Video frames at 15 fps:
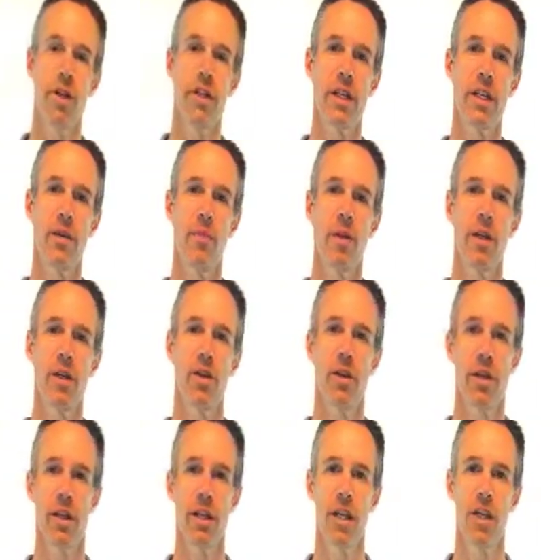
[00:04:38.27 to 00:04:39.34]
to keep it in good
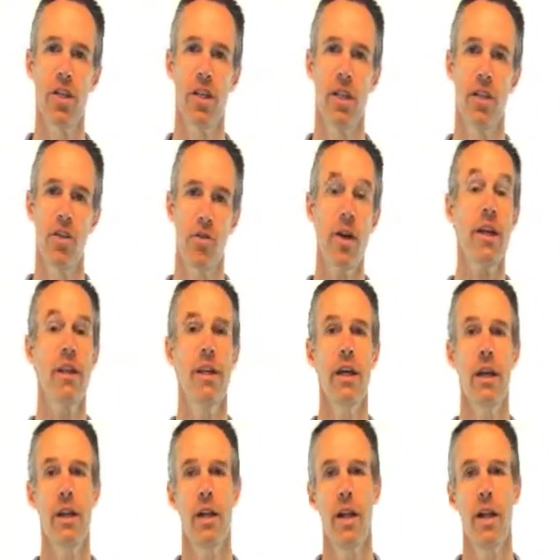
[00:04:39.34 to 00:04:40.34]
condition and strengthen it.